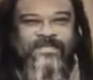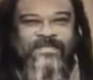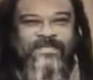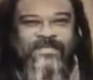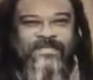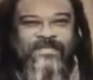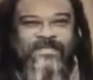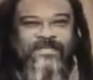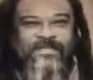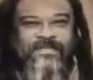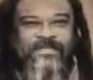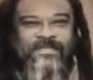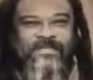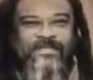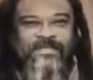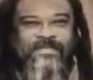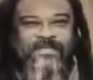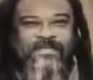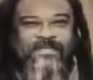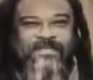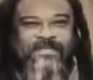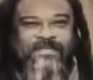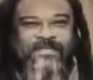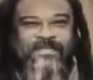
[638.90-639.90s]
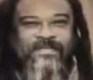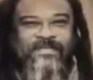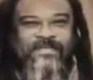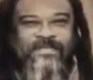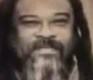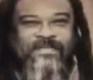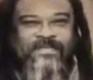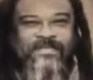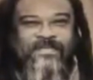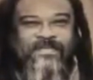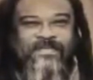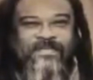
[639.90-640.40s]

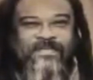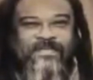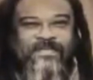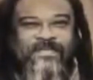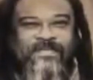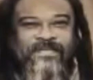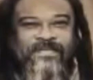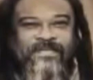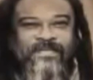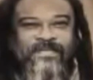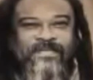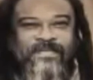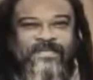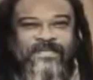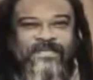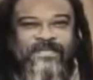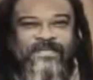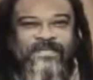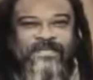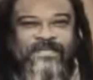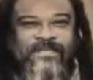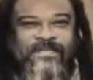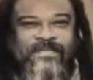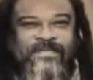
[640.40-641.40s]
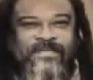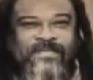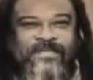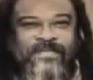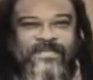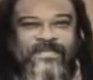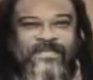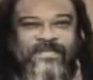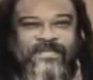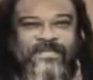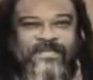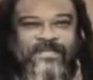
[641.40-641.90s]

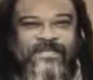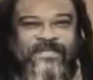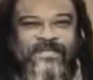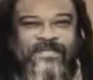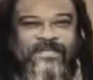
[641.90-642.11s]
[no speech]